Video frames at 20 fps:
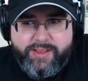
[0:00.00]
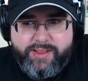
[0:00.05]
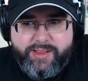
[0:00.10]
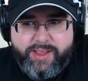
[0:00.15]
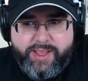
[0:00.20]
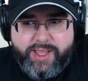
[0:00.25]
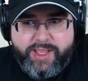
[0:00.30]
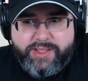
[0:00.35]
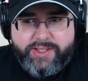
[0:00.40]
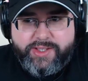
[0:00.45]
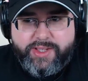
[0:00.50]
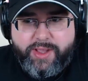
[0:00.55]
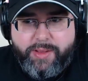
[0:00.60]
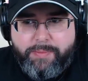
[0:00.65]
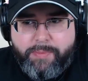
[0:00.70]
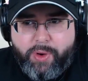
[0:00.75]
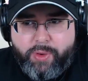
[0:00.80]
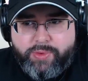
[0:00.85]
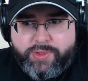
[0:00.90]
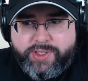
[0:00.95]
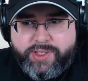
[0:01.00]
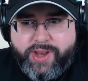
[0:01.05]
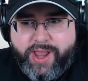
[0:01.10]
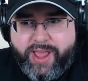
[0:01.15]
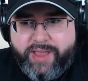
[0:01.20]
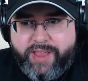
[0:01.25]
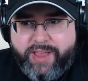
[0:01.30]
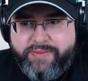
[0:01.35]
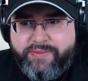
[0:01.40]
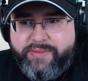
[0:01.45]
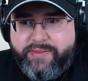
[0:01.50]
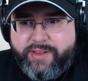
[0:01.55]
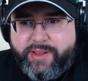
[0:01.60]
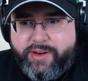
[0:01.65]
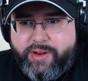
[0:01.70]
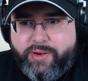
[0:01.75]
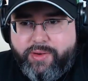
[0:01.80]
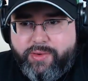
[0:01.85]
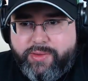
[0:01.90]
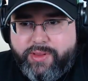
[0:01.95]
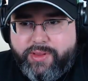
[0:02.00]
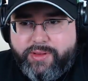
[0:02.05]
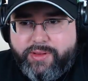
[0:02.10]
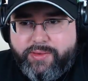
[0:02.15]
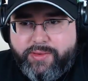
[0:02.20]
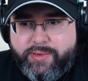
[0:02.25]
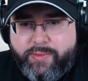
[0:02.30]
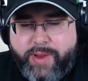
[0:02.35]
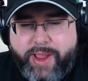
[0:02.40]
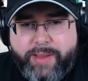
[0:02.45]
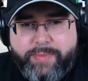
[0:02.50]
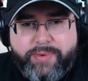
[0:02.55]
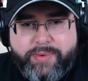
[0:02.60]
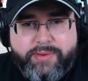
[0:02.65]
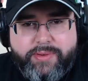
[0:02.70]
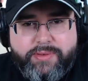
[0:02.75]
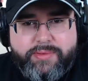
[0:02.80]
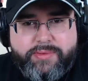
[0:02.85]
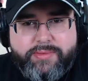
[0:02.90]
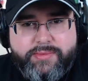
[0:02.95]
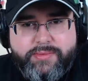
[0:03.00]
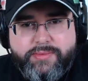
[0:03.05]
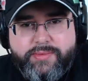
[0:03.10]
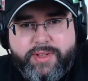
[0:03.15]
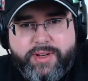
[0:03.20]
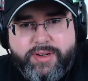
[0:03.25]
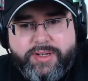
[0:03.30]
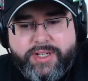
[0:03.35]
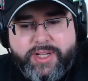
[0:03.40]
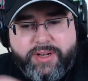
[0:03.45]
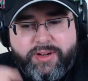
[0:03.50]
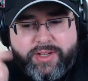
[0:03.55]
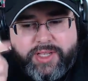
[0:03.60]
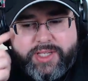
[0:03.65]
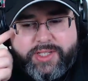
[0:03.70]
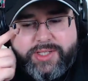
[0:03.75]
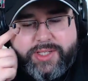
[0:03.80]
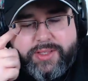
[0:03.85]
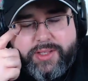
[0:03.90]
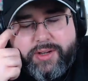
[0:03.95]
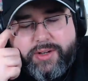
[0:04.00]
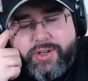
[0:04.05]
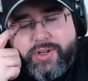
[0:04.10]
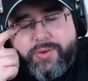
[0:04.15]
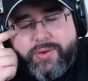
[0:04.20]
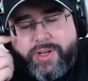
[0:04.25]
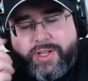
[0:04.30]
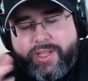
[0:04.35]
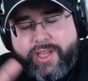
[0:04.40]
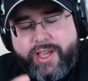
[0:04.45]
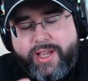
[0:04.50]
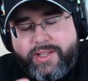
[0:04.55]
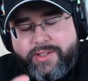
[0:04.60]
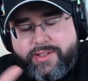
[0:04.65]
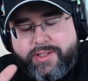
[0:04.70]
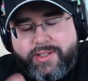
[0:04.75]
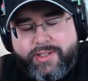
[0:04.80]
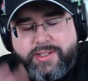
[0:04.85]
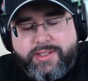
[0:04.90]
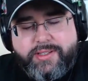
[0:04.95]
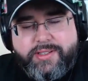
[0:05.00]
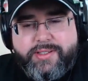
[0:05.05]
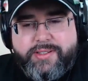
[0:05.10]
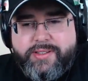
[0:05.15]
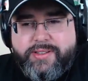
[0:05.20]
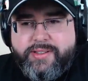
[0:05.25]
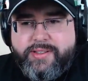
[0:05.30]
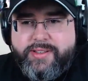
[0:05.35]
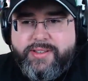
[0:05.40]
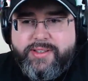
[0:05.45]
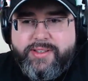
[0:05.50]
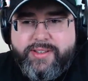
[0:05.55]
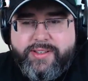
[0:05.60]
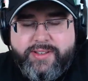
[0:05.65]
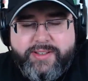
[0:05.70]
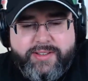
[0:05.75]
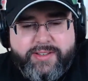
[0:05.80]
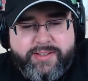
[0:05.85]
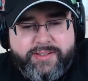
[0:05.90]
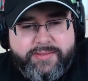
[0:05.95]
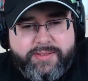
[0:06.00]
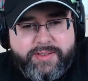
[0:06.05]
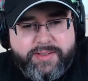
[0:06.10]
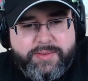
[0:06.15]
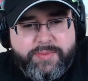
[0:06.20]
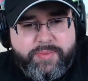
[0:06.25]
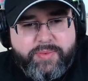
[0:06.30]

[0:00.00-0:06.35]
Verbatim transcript: It's uh, Mos Def, you know the the rapper entertainer. He's in there doing he has it, and it's. Yeah, he's